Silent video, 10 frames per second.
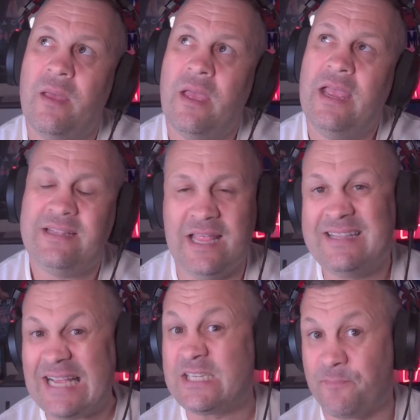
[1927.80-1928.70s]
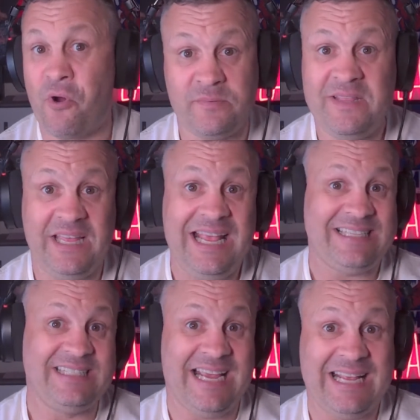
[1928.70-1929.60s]
It does surprise me that he
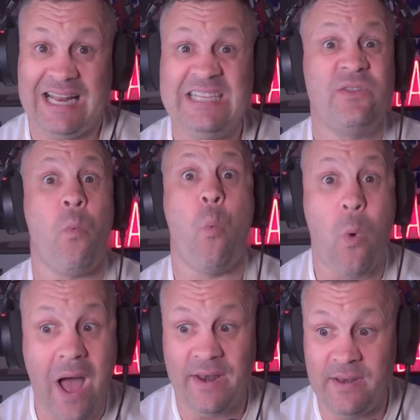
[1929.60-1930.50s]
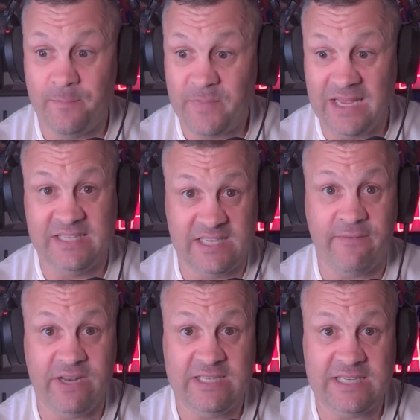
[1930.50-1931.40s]
hasn't taken at least 1 in
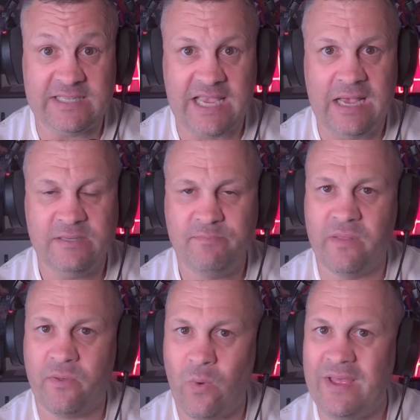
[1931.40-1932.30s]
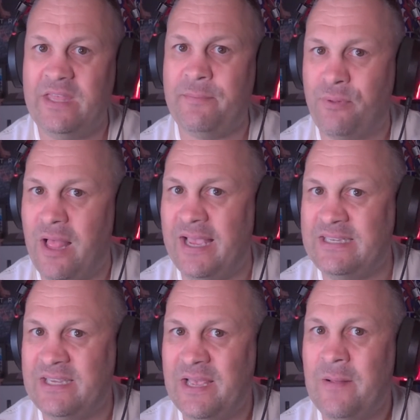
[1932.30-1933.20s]
76 games, but the way that he
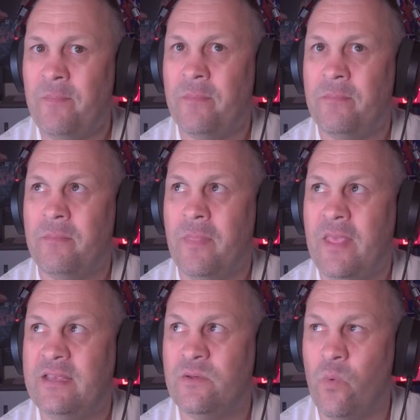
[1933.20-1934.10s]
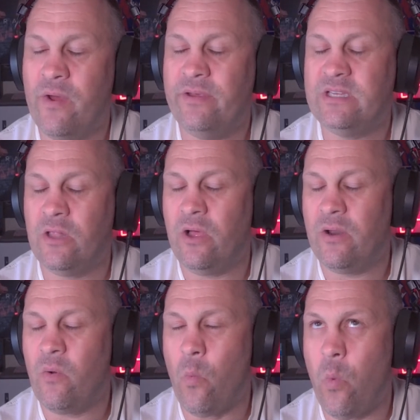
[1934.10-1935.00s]
plays isn't where he's a
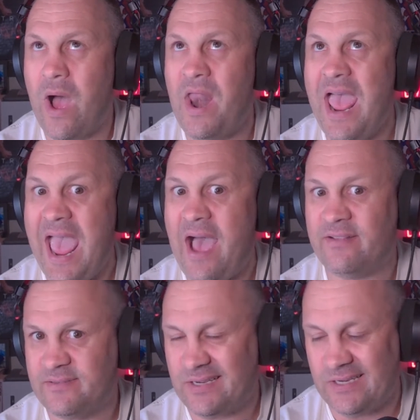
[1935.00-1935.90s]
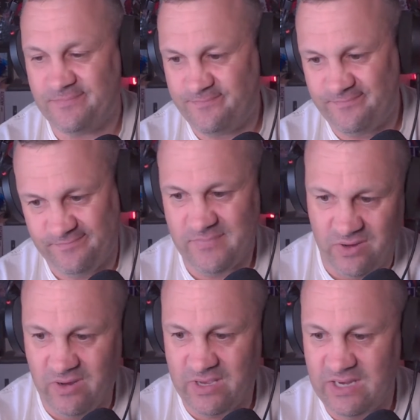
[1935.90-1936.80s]
lot 1 out. So
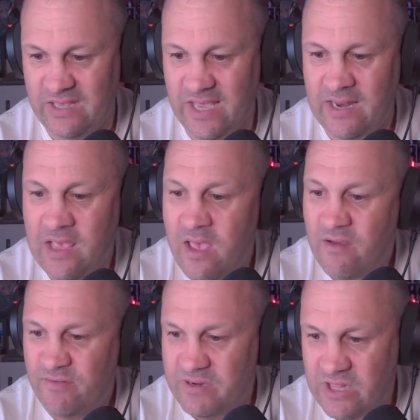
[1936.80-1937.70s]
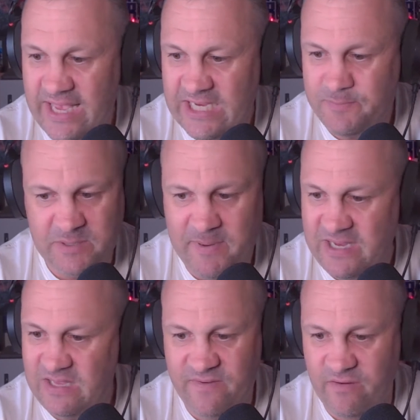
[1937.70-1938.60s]
I can hear that. From a Clanger's
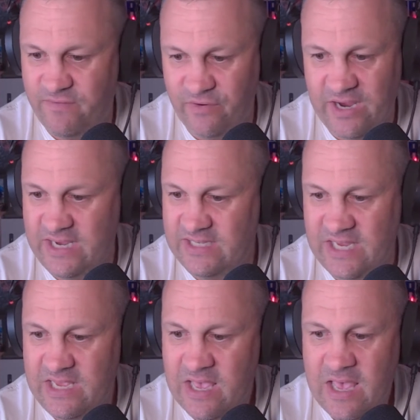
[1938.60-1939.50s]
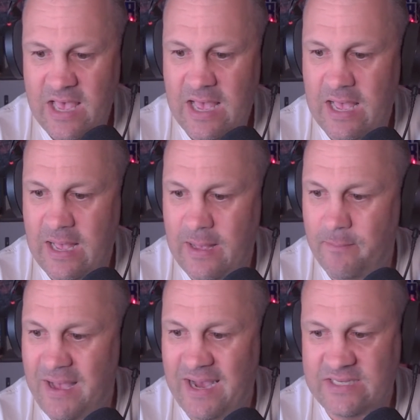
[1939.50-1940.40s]
perspective, very easy.
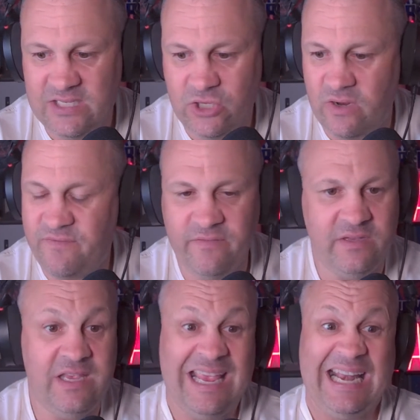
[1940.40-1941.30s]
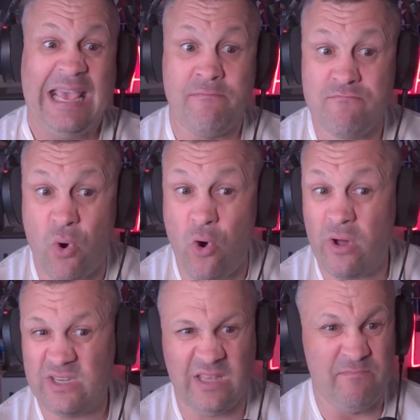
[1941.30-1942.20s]
Marks inside 50, you're going to get more
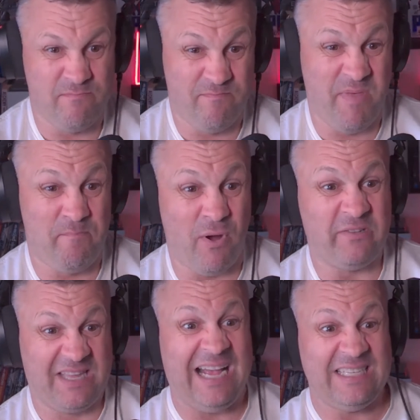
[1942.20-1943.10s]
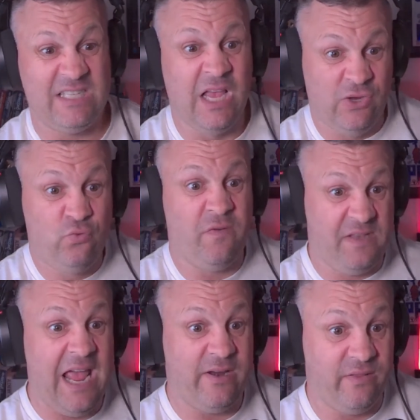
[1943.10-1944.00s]
because I think the Bont does drift
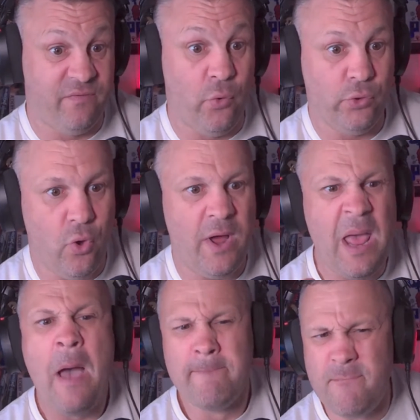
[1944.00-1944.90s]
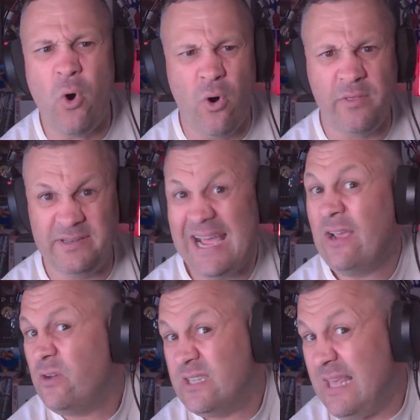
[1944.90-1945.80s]
down to the forward line more than
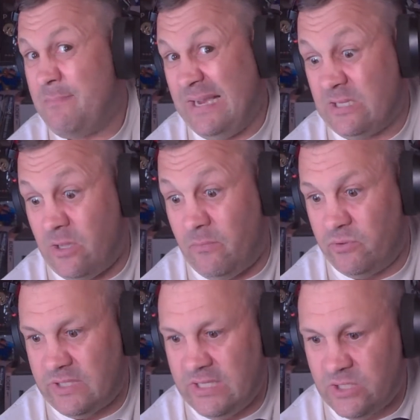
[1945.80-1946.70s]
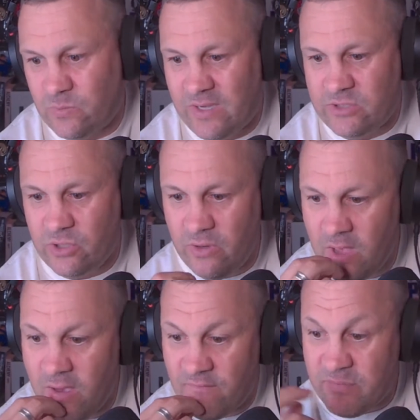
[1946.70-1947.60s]
Dacos, so that makes a lot more sense as well too.
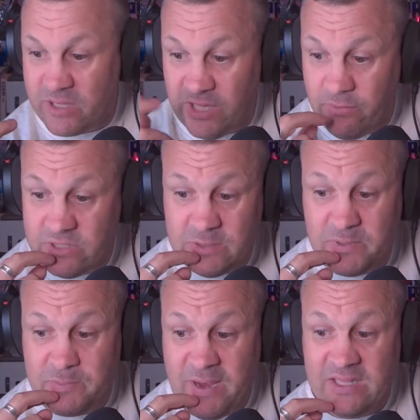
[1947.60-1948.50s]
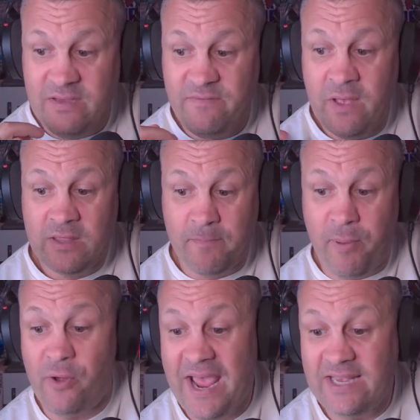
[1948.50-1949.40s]
From a clearances perspective, the
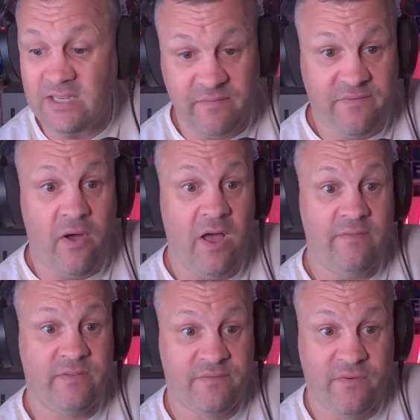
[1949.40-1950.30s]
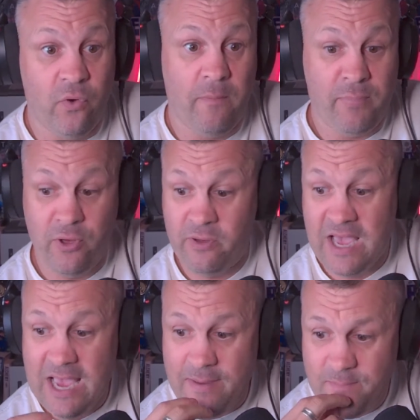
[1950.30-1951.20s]
Bont has it 5 to 4 per
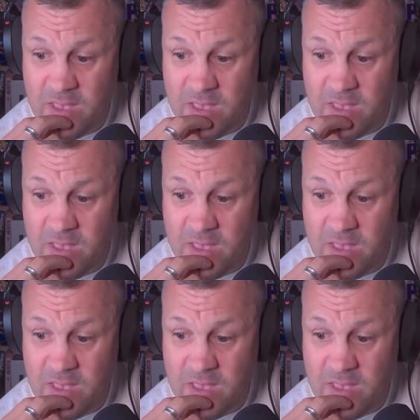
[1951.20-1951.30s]
game.